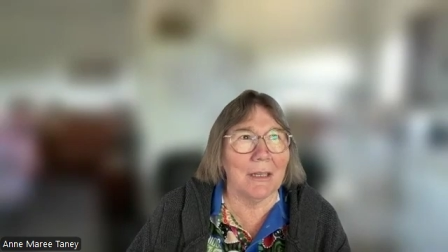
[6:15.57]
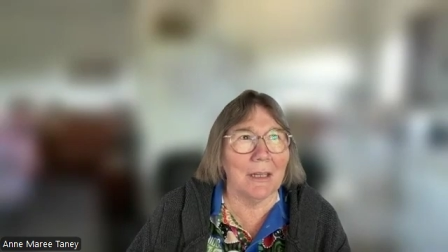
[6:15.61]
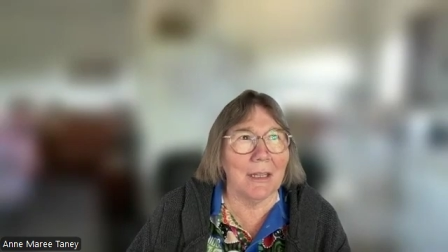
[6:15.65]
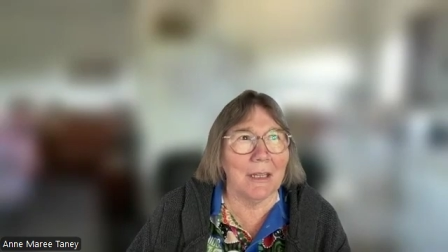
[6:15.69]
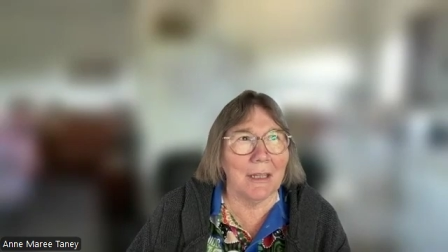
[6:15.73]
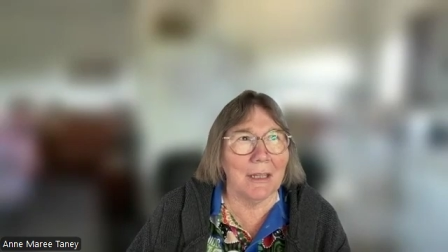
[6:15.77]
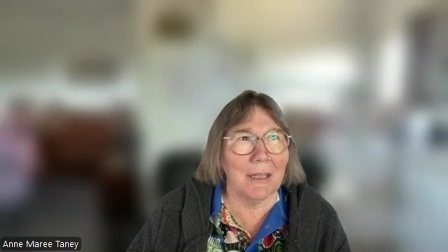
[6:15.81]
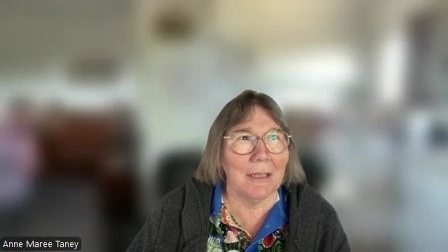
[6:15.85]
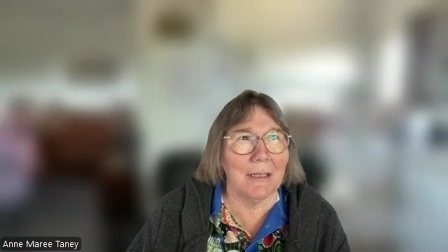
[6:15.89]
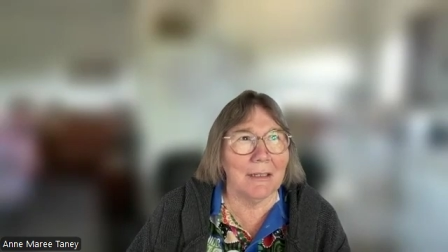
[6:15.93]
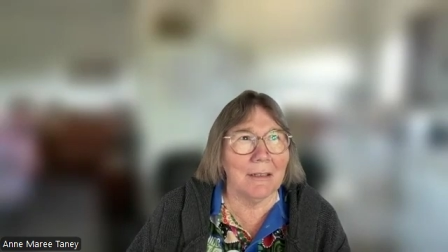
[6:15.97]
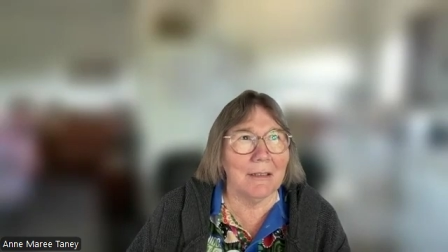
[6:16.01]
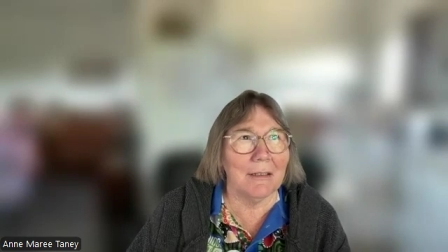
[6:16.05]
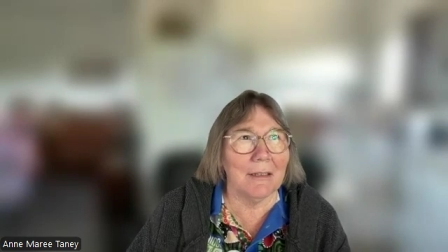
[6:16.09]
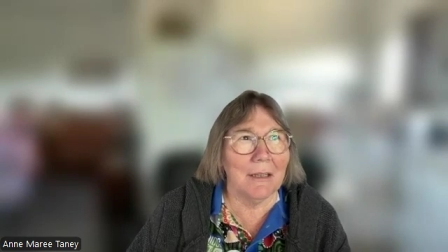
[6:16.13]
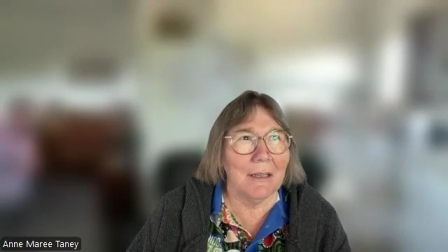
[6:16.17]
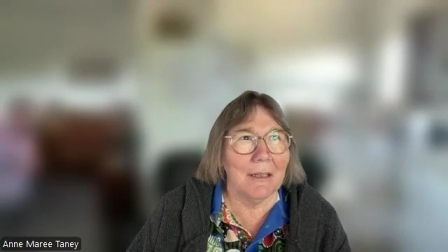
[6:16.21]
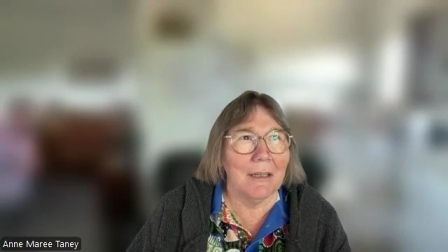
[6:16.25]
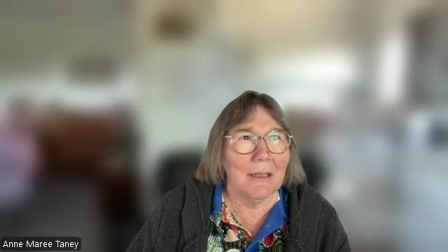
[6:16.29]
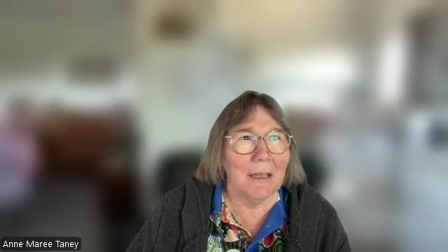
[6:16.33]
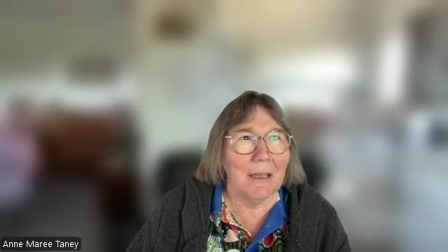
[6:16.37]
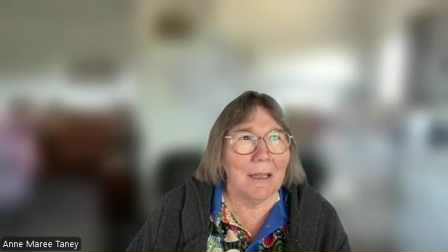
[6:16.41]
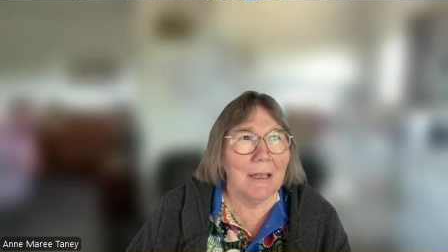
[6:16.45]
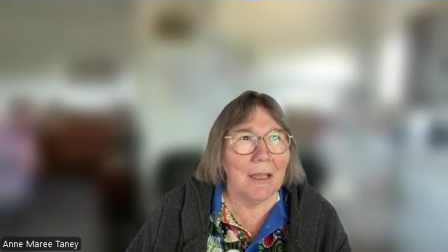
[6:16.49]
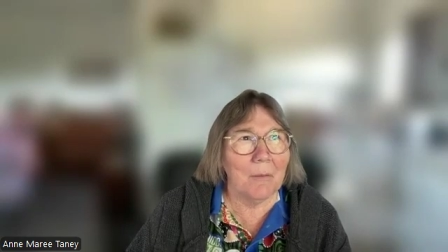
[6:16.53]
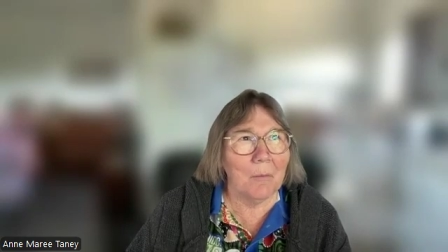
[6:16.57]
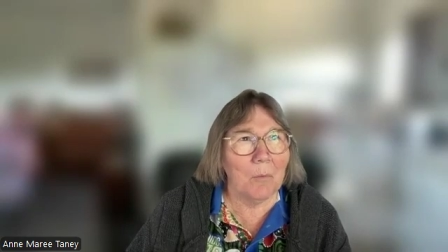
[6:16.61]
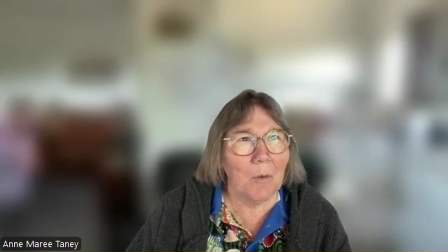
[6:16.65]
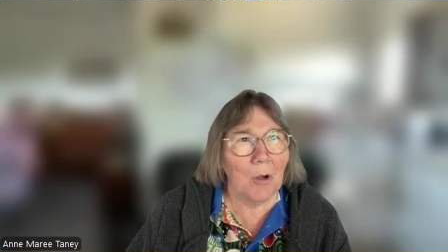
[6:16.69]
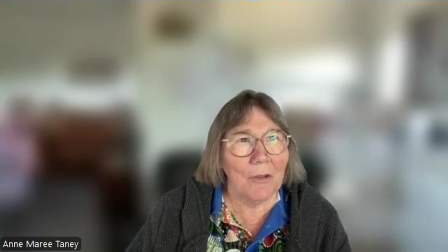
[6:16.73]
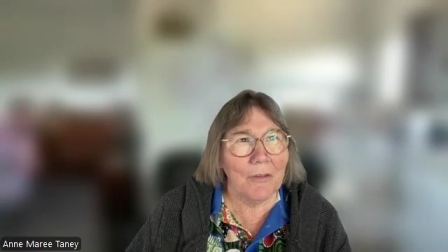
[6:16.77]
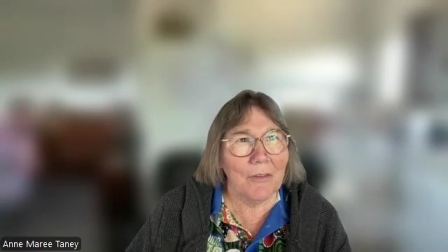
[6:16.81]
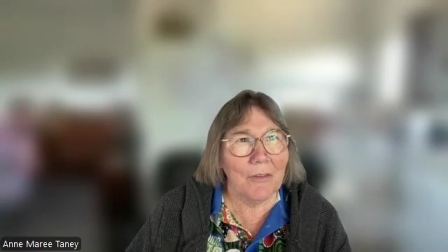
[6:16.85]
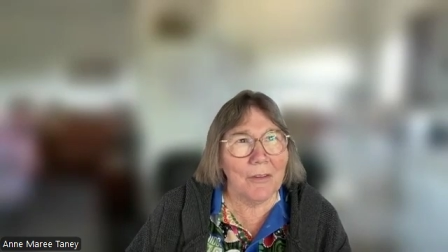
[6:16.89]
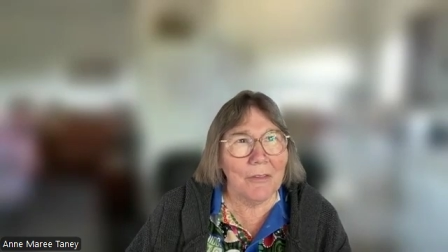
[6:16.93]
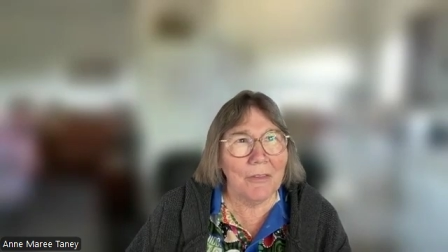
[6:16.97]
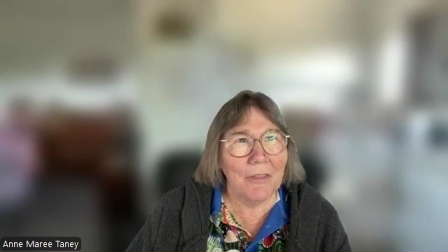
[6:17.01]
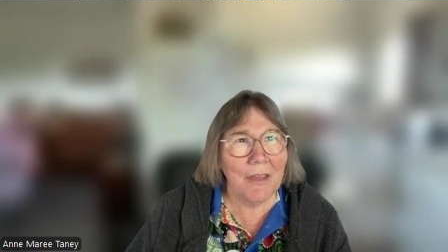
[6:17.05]
and it
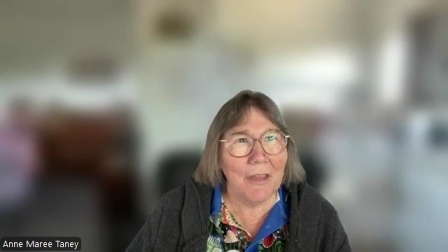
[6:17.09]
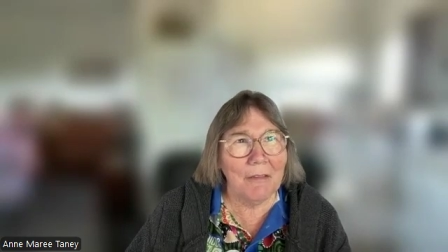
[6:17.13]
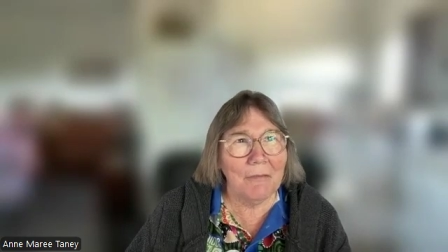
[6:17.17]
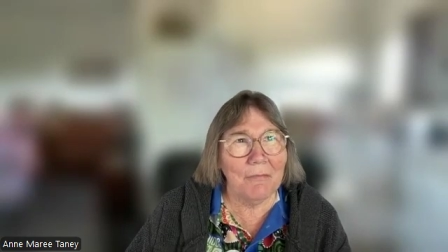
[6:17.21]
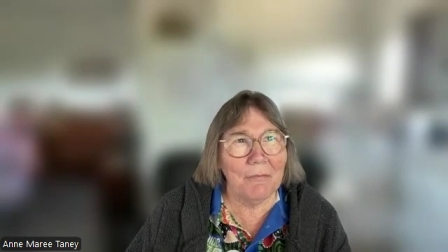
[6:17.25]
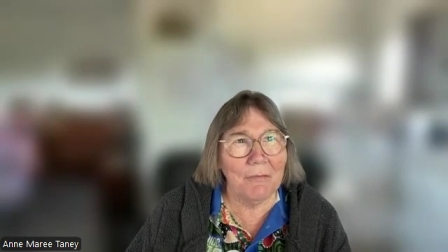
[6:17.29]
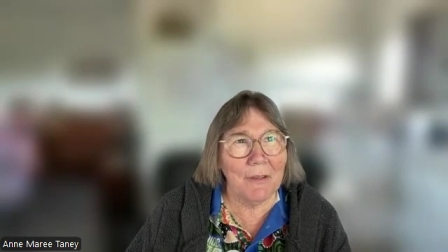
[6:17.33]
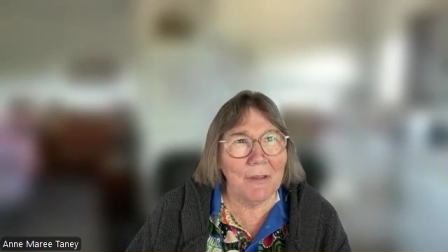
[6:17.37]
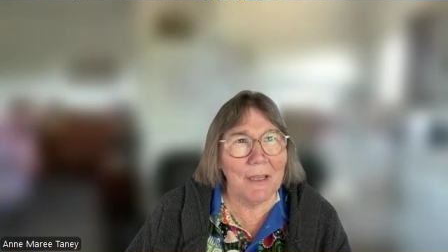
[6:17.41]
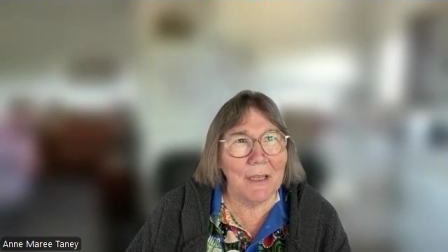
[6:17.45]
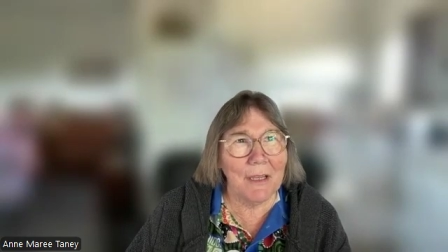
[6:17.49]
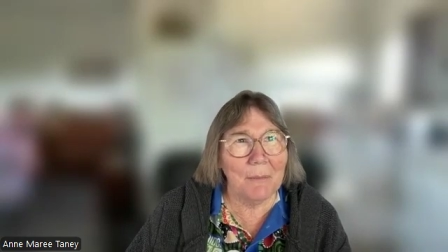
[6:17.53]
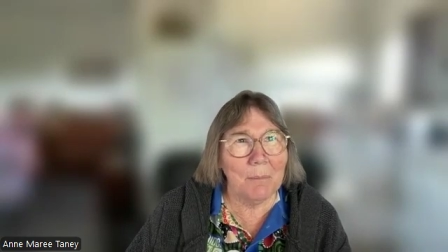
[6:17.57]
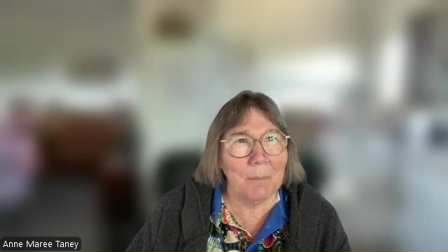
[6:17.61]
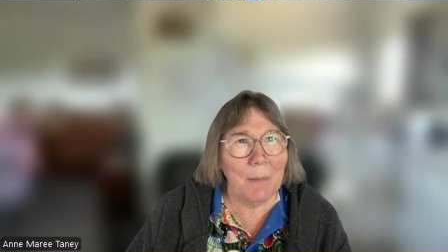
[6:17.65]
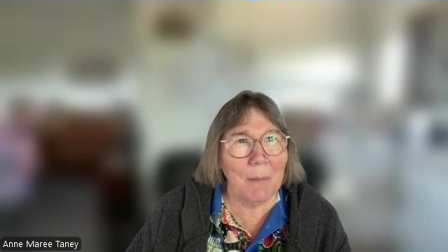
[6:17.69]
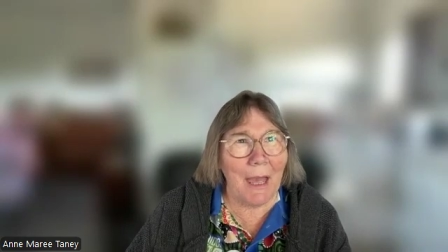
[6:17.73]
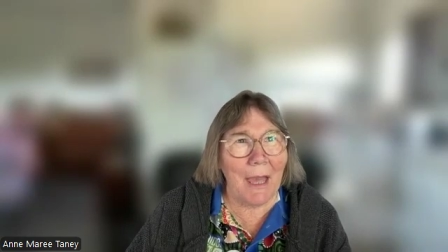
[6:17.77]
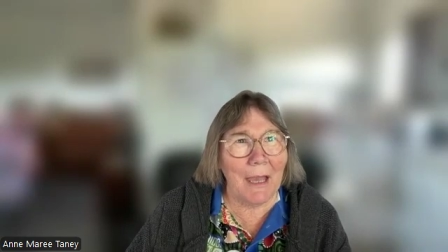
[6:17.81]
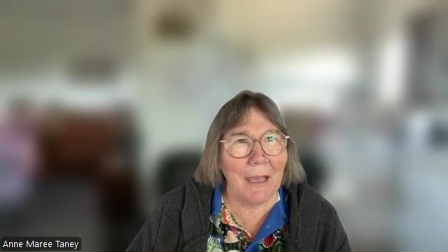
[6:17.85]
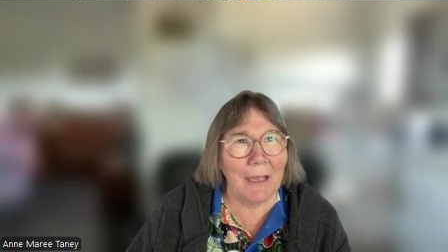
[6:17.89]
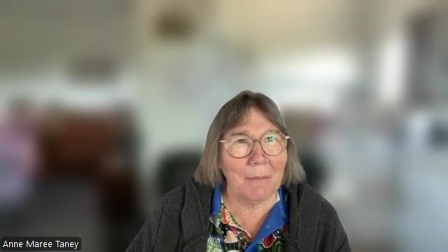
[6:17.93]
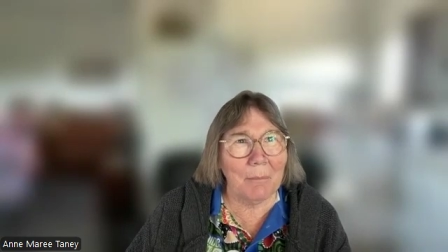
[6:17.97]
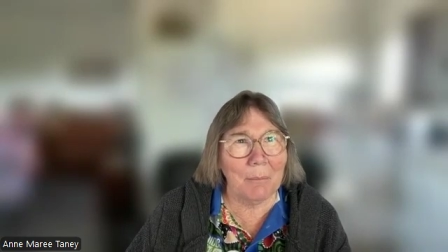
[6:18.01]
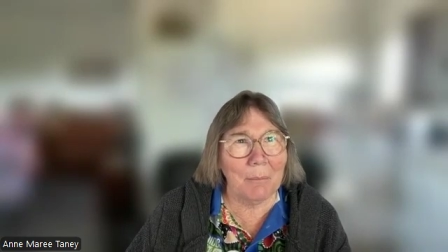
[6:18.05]
wasn't their feedback,